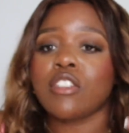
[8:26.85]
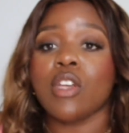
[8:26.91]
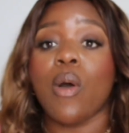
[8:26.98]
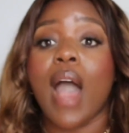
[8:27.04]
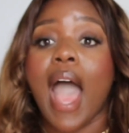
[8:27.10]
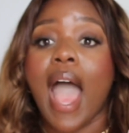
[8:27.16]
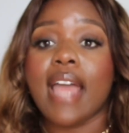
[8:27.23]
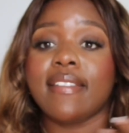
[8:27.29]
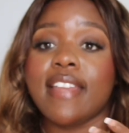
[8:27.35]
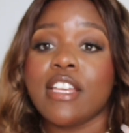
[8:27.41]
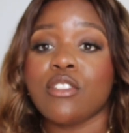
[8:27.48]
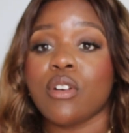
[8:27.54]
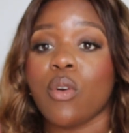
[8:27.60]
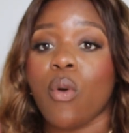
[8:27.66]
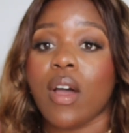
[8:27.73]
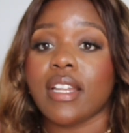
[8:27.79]
So
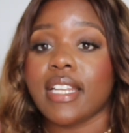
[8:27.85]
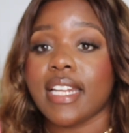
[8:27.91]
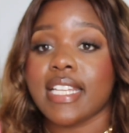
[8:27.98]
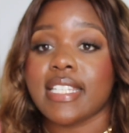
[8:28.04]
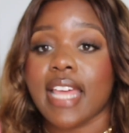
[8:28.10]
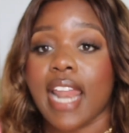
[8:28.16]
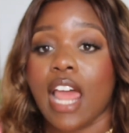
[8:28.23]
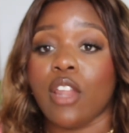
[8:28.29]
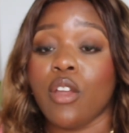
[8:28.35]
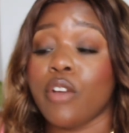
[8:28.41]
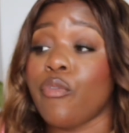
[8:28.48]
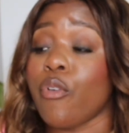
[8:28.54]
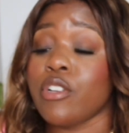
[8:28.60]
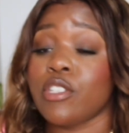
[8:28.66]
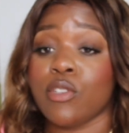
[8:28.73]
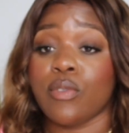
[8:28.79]
these are qualities that I
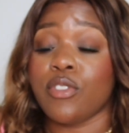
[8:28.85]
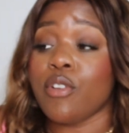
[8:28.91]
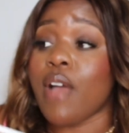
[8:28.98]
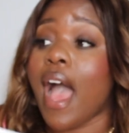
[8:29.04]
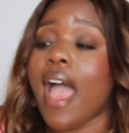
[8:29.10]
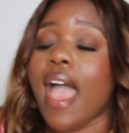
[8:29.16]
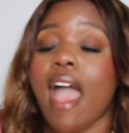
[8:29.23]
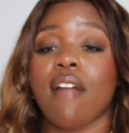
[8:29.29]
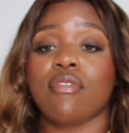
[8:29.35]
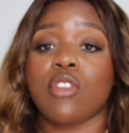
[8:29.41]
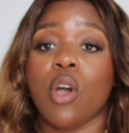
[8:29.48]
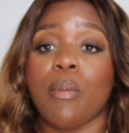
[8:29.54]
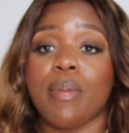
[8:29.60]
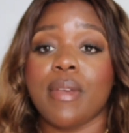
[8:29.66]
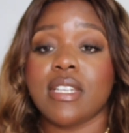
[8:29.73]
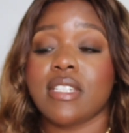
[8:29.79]
look for. So I
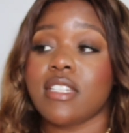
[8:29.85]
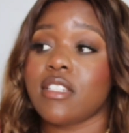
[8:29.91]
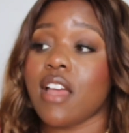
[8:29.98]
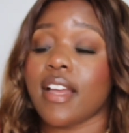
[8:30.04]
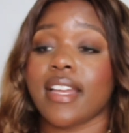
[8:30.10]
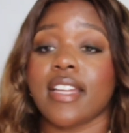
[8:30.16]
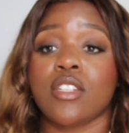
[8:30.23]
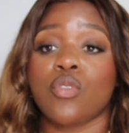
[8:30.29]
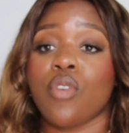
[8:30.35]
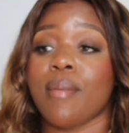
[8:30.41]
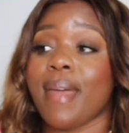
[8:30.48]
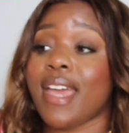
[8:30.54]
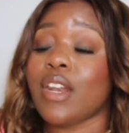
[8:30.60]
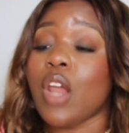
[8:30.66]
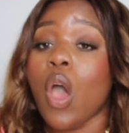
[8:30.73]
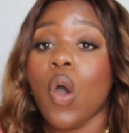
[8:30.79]
have no business talking to
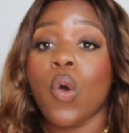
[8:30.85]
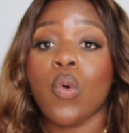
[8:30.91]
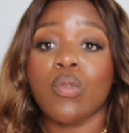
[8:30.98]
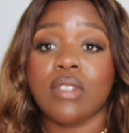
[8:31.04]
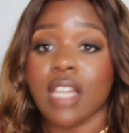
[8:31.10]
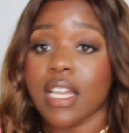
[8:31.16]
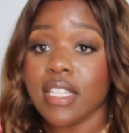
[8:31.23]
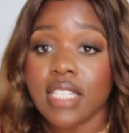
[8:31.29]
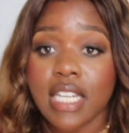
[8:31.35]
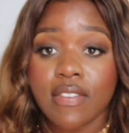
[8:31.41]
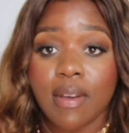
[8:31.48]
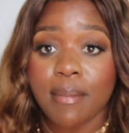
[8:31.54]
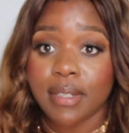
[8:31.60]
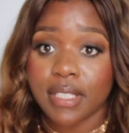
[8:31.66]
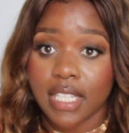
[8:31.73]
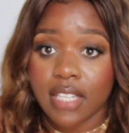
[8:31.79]
a man who doesn't
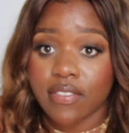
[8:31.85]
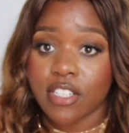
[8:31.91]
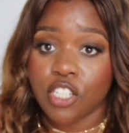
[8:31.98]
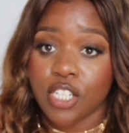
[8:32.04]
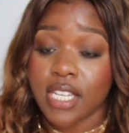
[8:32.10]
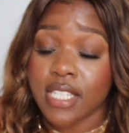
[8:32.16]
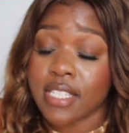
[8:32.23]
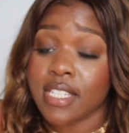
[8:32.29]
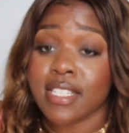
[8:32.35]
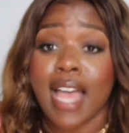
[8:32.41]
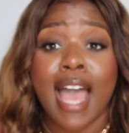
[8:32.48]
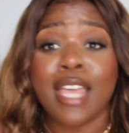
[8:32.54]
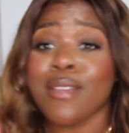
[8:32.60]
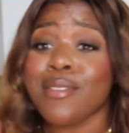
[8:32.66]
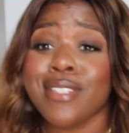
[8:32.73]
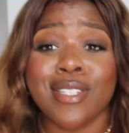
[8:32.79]
even believe in Jesus.
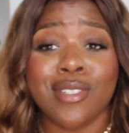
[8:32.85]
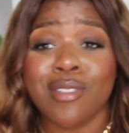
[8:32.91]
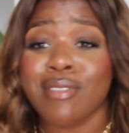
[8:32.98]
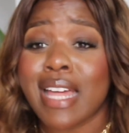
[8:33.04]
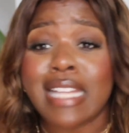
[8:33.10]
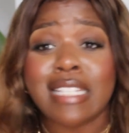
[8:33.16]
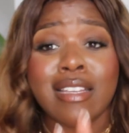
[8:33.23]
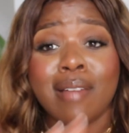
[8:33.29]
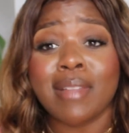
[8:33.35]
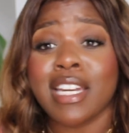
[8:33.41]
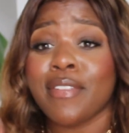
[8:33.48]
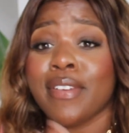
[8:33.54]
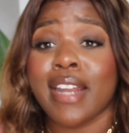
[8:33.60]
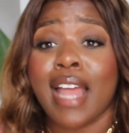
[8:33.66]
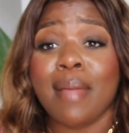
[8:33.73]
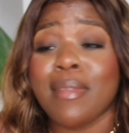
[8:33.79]
I used to do that, so I'm
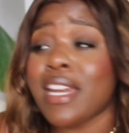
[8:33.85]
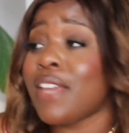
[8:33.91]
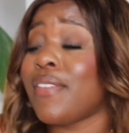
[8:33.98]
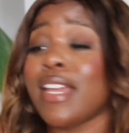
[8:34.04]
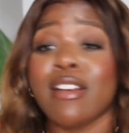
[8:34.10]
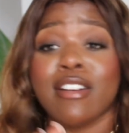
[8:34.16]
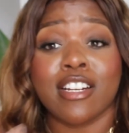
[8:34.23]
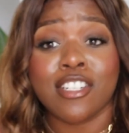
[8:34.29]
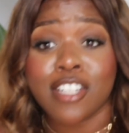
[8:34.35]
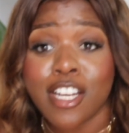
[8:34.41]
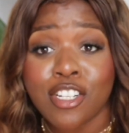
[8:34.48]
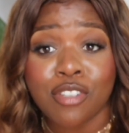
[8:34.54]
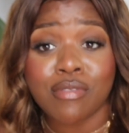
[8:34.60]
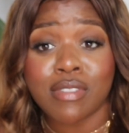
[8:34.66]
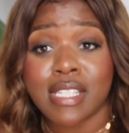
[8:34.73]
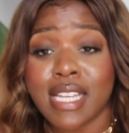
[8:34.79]
not even here to
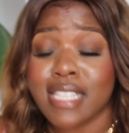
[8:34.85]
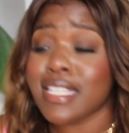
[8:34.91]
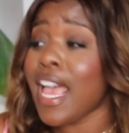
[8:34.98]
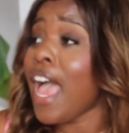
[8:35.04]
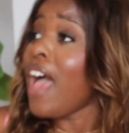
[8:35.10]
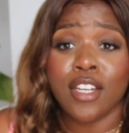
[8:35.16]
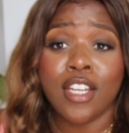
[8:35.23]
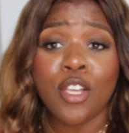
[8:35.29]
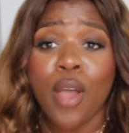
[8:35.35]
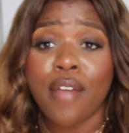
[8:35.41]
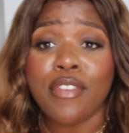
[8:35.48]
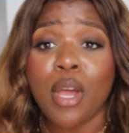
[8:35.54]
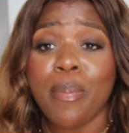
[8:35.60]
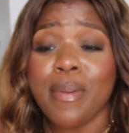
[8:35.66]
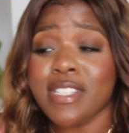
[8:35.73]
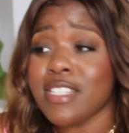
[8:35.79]
judge you, sis. You
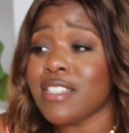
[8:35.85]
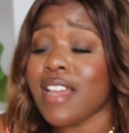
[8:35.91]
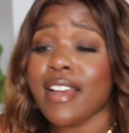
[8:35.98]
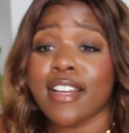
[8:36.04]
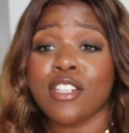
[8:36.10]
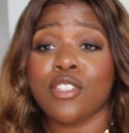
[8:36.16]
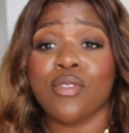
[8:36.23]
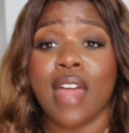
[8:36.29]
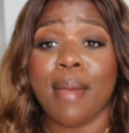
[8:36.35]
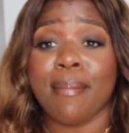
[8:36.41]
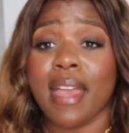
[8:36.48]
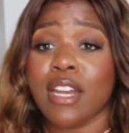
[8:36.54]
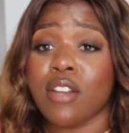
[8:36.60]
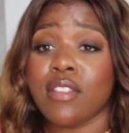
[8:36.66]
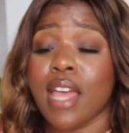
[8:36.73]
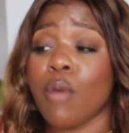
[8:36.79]
have no business talking to
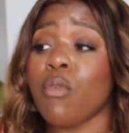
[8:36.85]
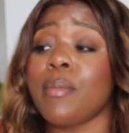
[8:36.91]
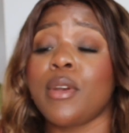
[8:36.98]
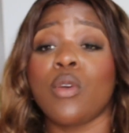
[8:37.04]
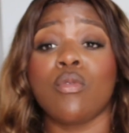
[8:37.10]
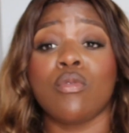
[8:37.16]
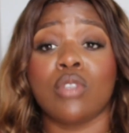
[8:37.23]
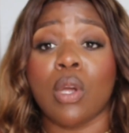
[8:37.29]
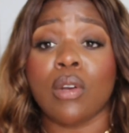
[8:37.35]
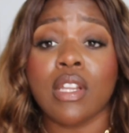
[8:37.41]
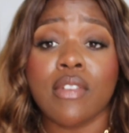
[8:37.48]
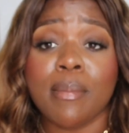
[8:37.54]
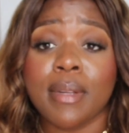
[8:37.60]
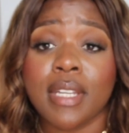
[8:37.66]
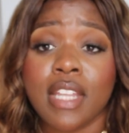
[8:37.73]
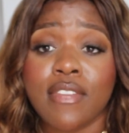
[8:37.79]
that man or that woman who
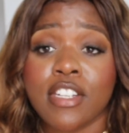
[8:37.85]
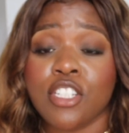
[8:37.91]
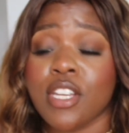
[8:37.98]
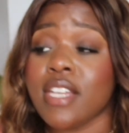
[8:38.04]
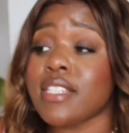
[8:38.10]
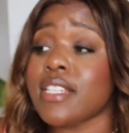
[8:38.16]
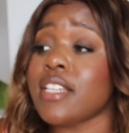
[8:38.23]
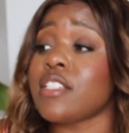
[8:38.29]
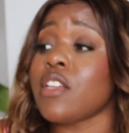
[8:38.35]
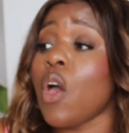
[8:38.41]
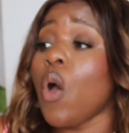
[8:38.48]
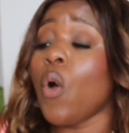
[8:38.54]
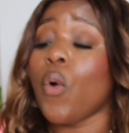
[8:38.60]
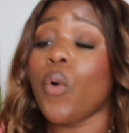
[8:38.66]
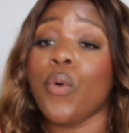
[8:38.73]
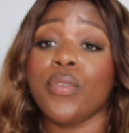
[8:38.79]
don't even believe in Jesus,
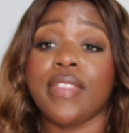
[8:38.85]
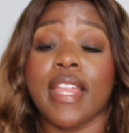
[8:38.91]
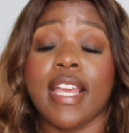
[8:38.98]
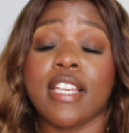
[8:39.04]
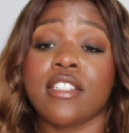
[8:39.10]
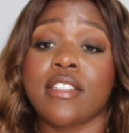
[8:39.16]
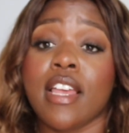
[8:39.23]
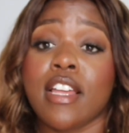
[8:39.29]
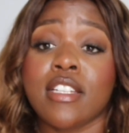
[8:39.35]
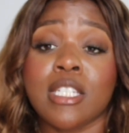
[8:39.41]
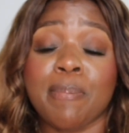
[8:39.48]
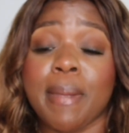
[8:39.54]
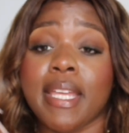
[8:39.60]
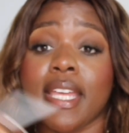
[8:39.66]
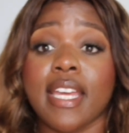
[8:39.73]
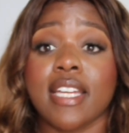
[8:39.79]
who thinks
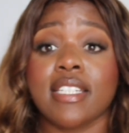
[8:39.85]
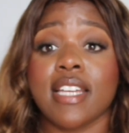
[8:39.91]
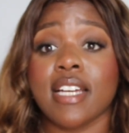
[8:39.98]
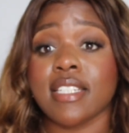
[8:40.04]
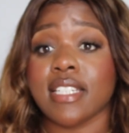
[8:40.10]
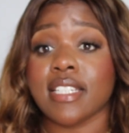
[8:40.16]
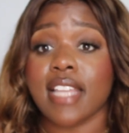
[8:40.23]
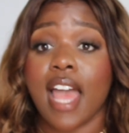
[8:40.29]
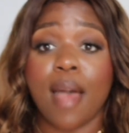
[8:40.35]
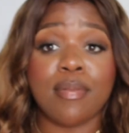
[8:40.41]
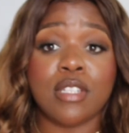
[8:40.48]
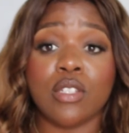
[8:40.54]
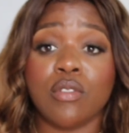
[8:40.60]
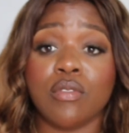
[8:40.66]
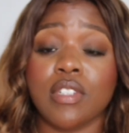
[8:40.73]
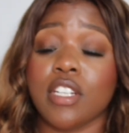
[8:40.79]
speaking in tongues is
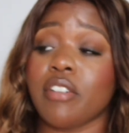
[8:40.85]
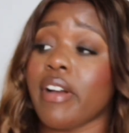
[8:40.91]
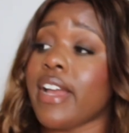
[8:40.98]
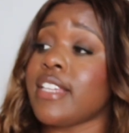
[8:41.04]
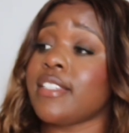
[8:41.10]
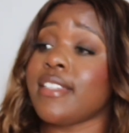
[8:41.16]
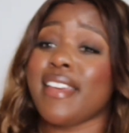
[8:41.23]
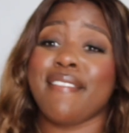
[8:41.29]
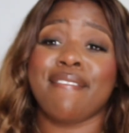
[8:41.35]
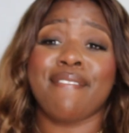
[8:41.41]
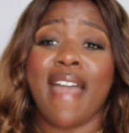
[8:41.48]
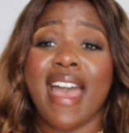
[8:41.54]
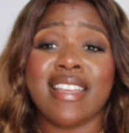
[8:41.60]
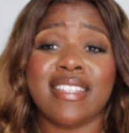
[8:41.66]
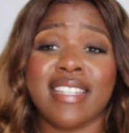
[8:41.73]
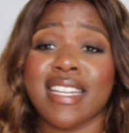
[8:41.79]
absolutely crazy,
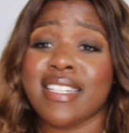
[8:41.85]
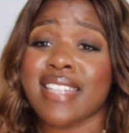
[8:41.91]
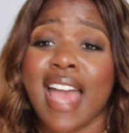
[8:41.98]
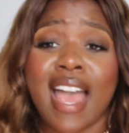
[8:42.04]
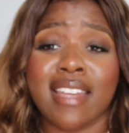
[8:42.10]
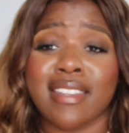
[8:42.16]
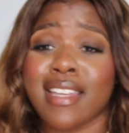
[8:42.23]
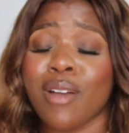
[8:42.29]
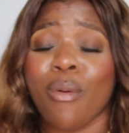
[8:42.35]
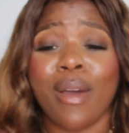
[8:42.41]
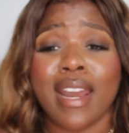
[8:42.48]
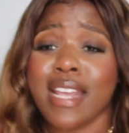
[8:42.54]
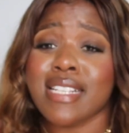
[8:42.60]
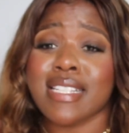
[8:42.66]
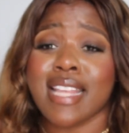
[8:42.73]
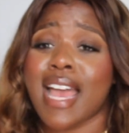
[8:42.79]
fasting, tithing,
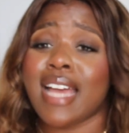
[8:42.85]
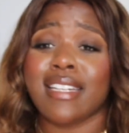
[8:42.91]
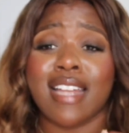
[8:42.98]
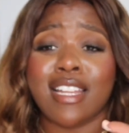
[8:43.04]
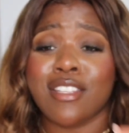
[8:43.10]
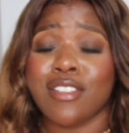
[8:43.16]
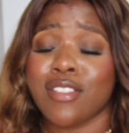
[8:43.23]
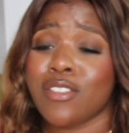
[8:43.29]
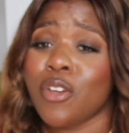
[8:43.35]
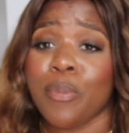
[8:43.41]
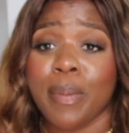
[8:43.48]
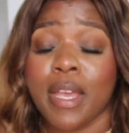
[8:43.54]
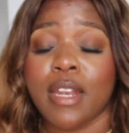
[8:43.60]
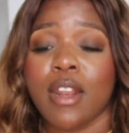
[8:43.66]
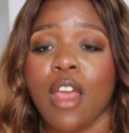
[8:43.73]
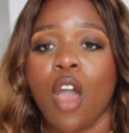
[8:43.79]
what is that? That's
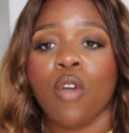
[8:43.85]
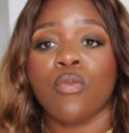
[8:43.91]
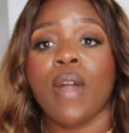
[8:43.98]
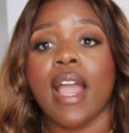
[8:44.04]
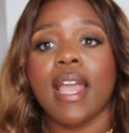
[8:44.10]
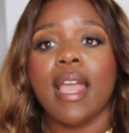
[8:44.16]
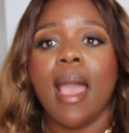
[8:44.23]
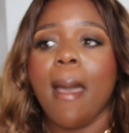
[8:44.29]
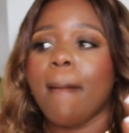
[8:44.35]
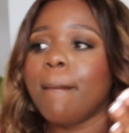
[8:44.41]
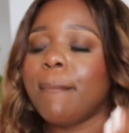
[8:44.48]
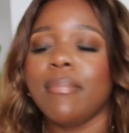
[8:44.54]
stupid, right?